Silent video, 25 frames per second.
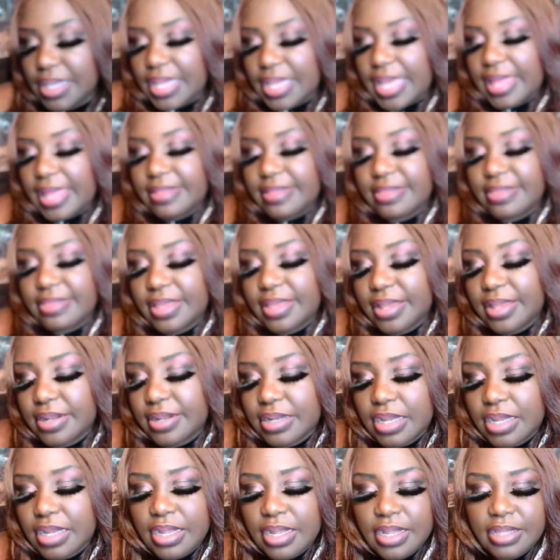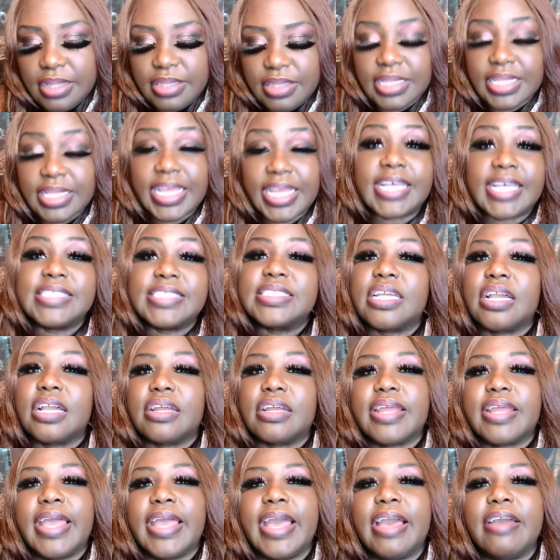And then the last card
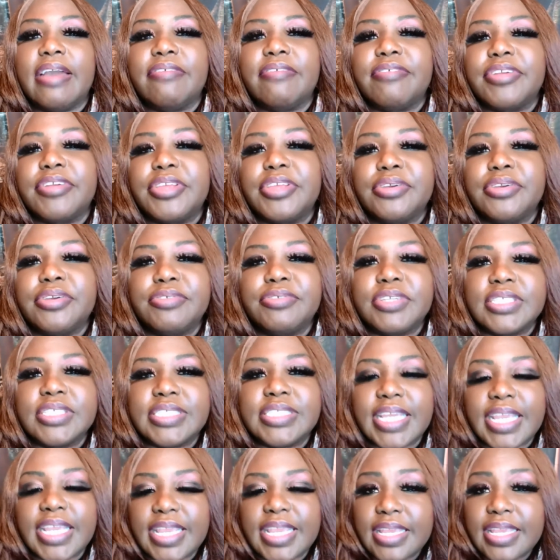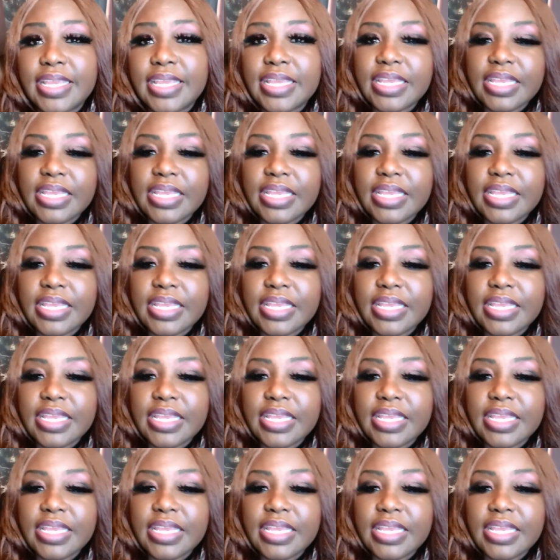I have for you today